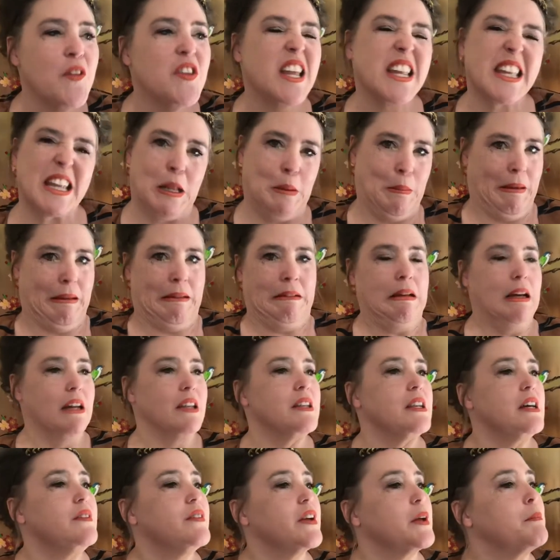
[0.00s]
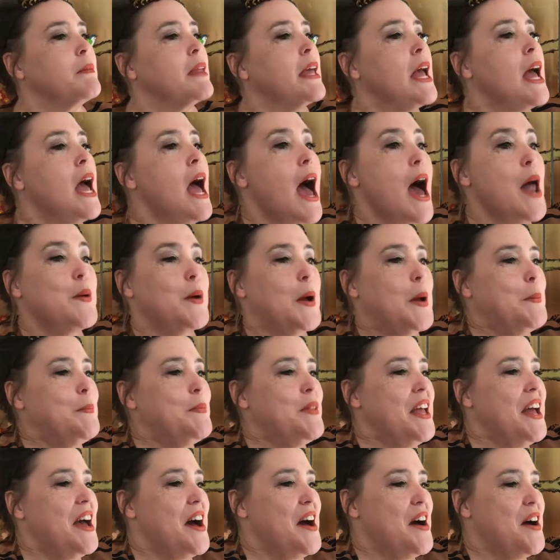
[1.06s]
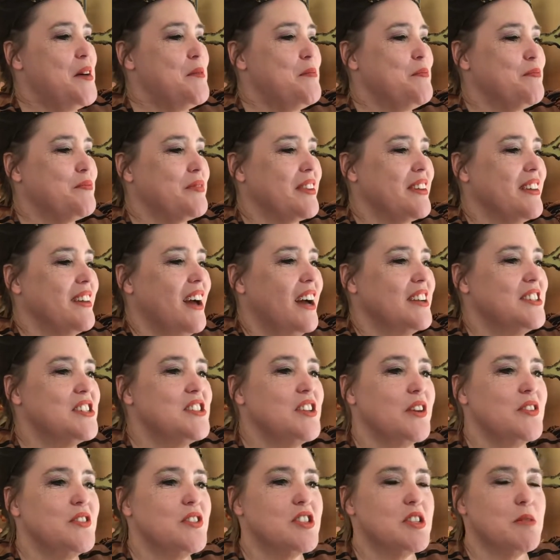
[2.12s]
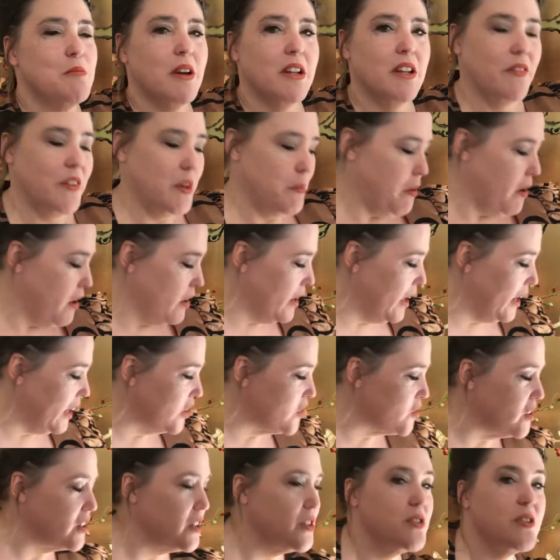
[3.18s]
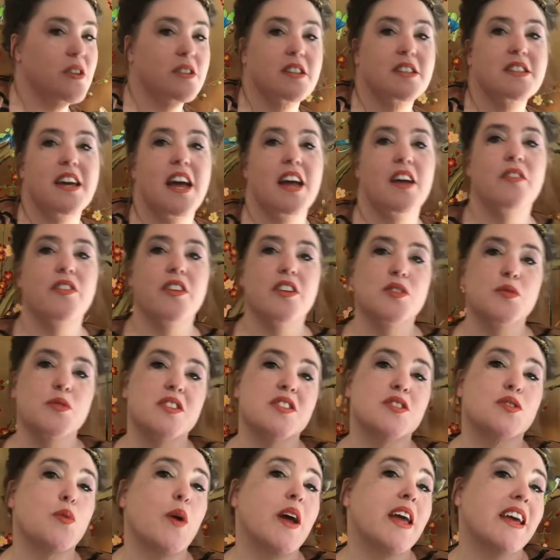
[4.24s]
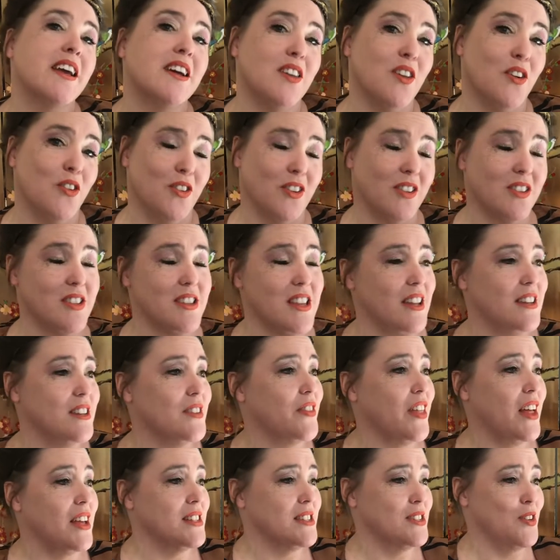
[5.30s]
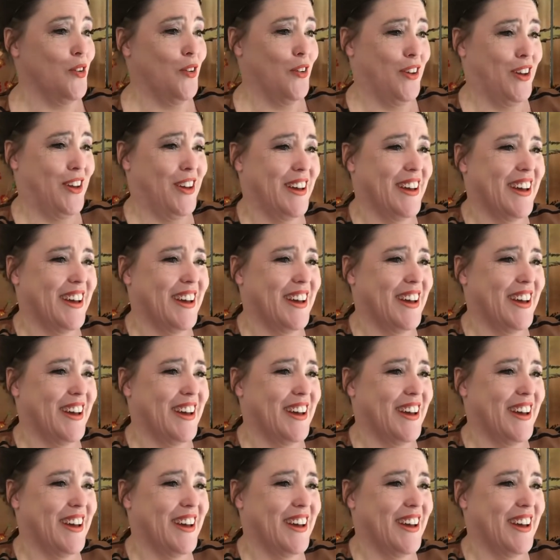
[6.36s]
It's a bit unnerving. Anyway, I did notice that my lovely partner Adrian, who's doing the tech this, was swaying along to the end of that song,